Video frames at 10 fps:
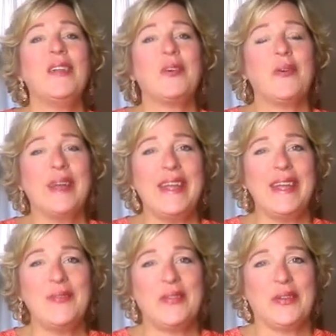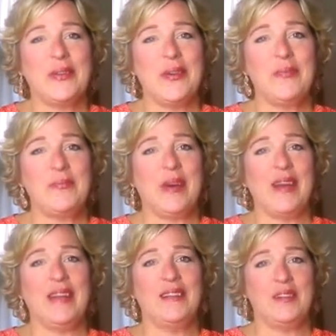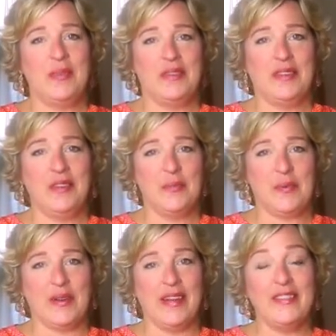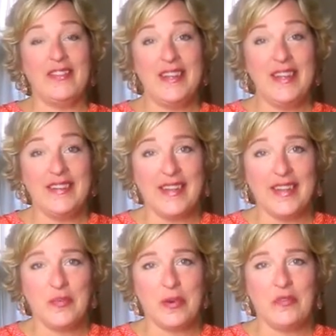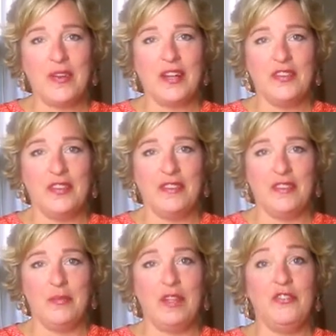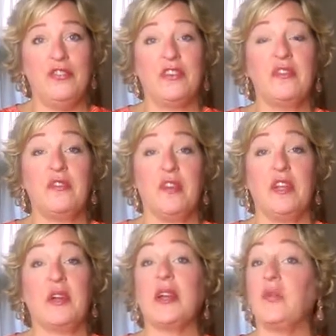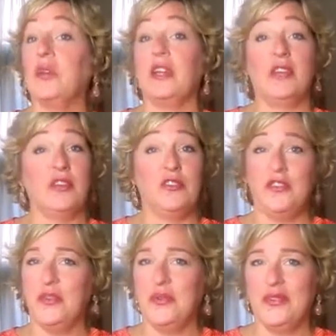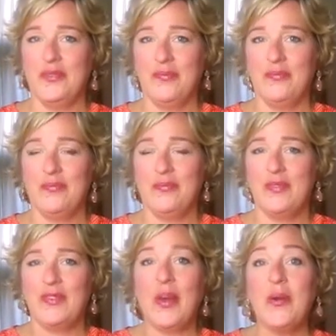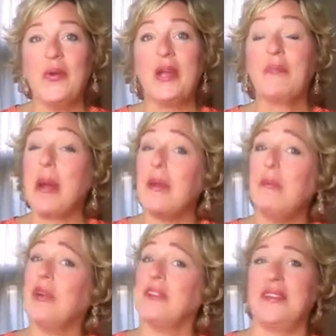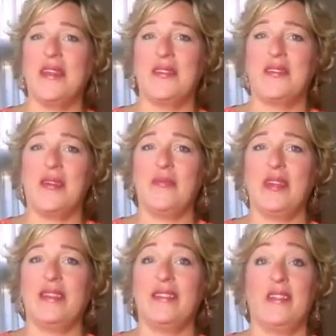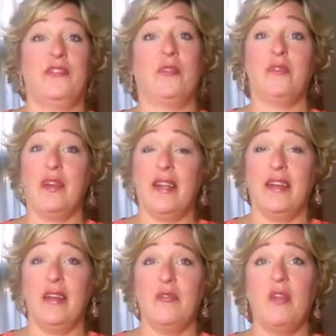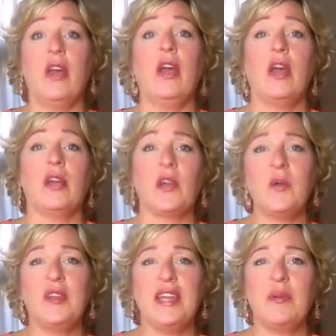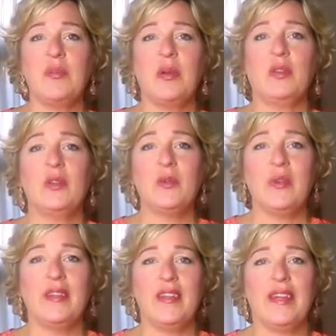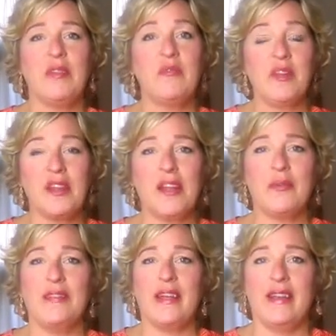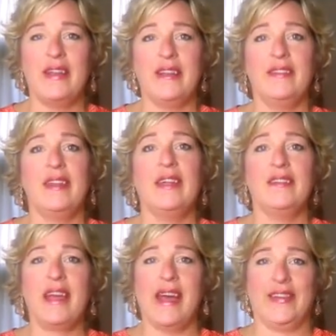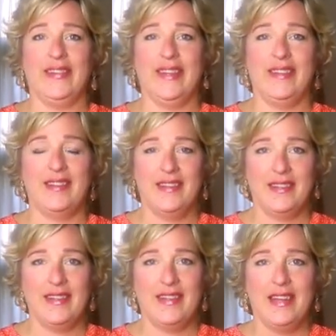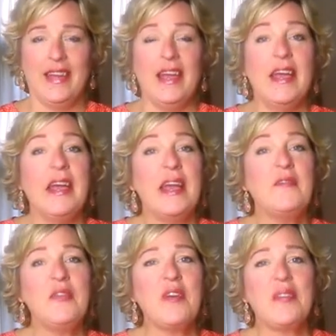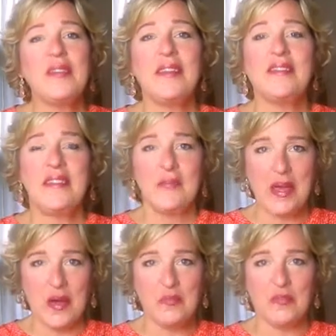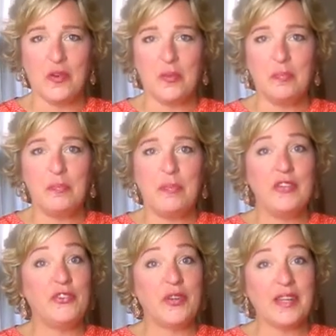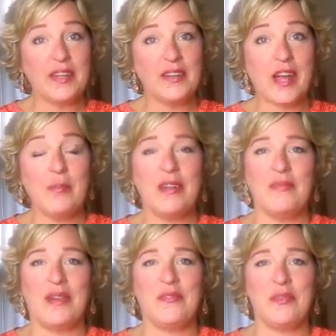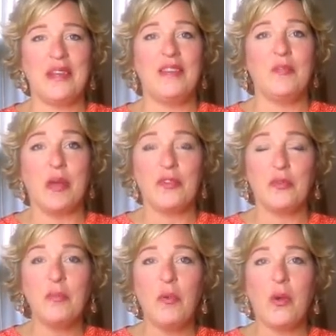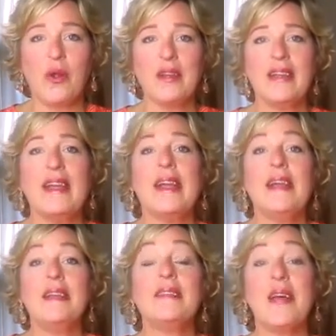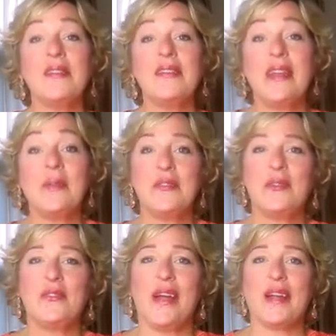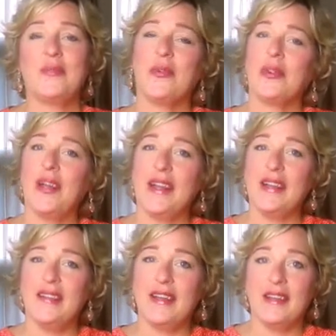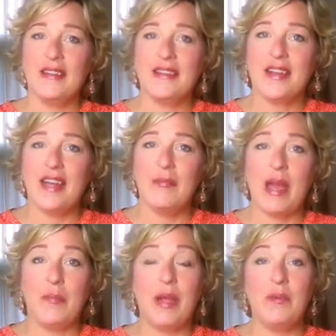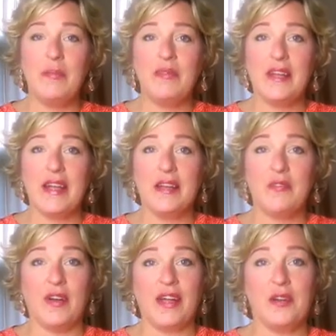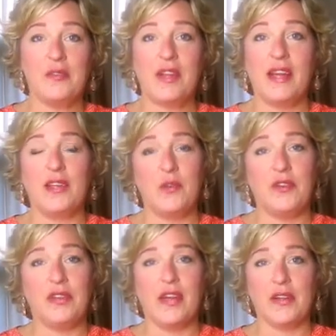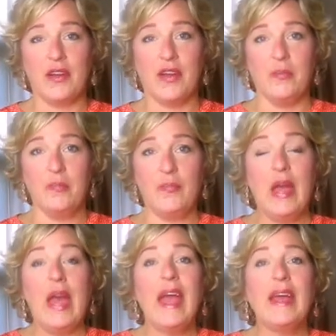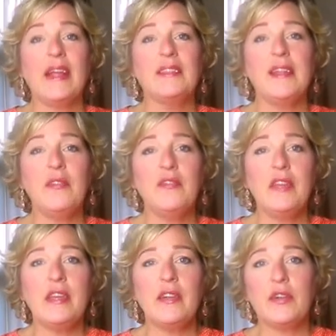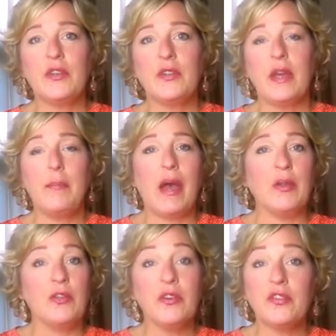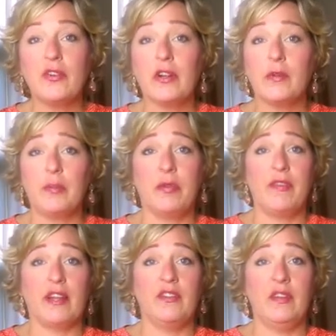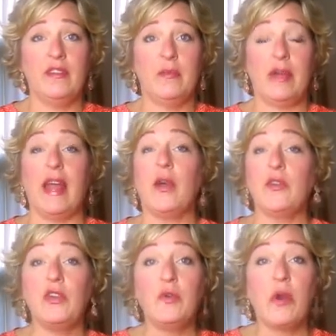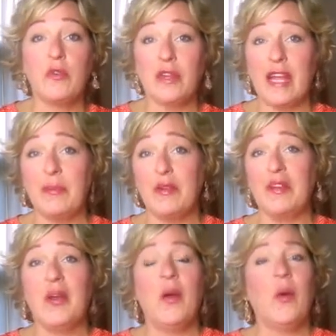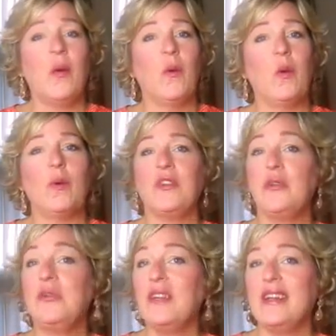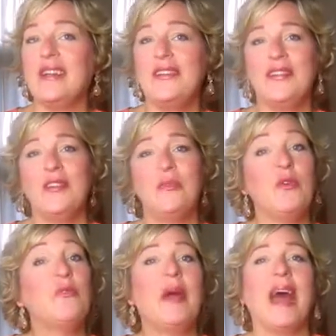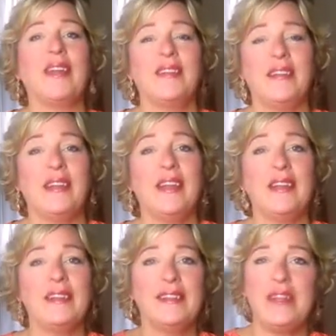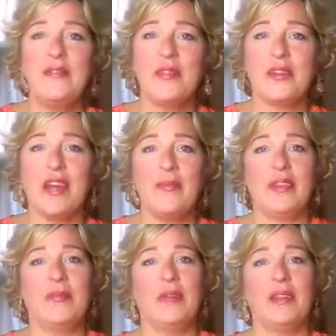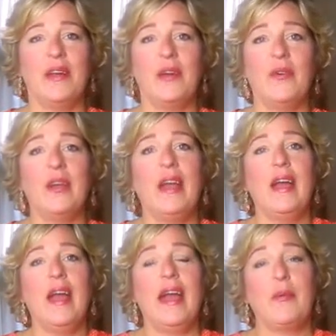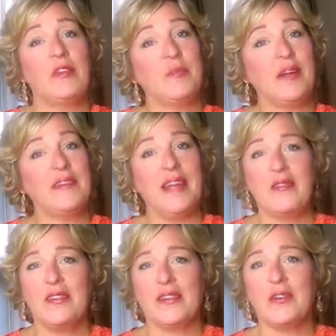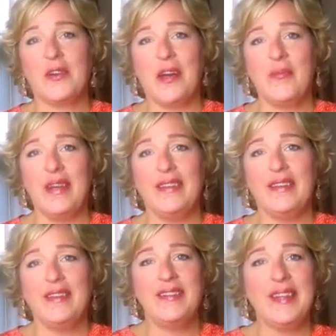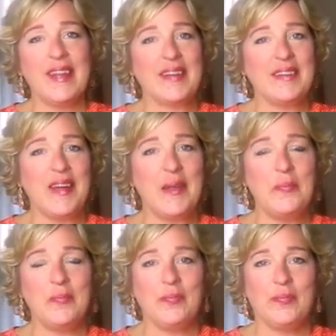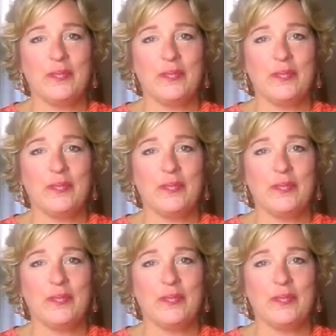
So I want to end with a quote by Elizabeth Gilbert. She says, perfectionism is just fear in really good shoes. So it probably boils down to something that you're afraid of. Go deep, look within, figure out what that is, and tackle it. If you found this tip helpful, be sure to get a copy of my free special report, 7 Steps to Attract More Clients in Less Time at my website, fireflycoaching.com. And I'd love to hear about your struggle with perfectionism and how you overcame it or what you did to move past it. Leave your comments below. and respond to every single comment. See you next time.